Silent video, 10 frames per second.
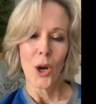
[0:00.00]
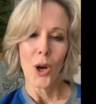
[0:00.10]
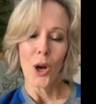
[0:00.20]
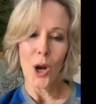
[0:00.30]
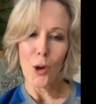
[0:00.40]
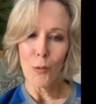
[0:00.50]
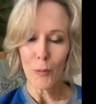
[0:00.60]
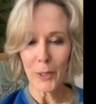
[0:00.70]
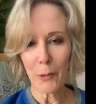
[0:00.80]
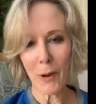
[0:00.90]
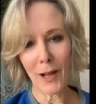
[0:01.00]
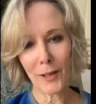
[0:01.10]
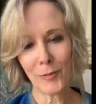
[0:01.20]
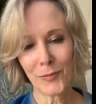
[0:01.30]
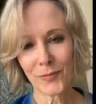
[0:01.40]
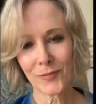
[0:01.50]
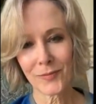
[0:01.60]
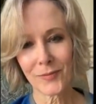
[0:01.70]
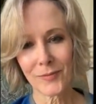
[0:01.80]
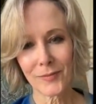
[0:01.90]
All will be well.
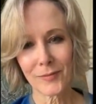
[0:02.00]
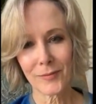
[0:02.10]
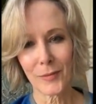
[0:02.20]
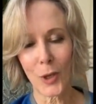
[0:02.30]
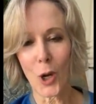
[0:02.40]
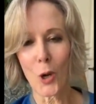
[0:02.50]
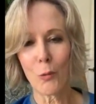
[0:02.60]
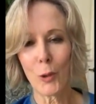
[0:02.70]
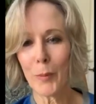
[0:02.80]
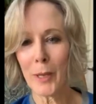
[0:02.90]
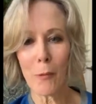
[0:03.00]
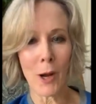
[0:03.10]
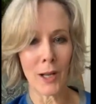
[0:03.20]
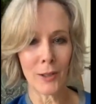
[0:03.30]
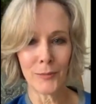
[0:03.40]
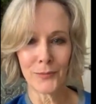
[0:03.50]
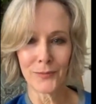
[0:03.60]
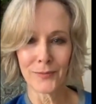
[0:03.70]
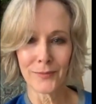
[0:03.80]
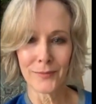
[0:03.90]
All will be well.
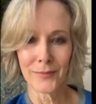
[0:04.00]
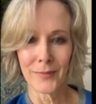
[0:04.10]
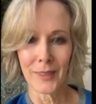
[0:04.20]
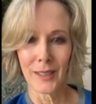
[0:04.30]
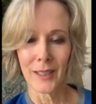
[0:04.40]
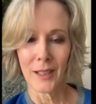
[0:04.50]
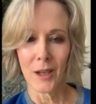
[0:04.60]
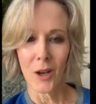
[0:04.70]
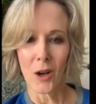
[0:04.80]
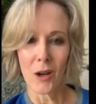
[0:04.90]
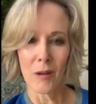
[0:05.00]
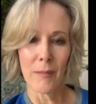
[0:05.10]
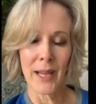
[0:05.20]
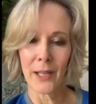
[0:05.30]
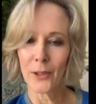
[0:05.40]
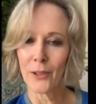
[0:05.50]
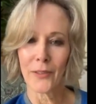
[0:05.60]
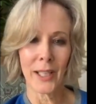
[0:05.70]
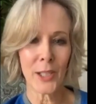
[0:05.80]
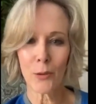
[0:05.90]
All manner of
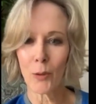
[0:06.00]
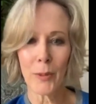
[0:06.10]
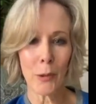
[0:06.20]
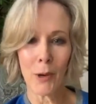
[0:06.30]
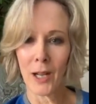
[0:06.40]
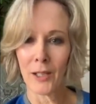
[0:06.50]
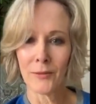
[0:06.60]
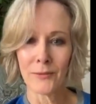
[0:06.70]
things will be well.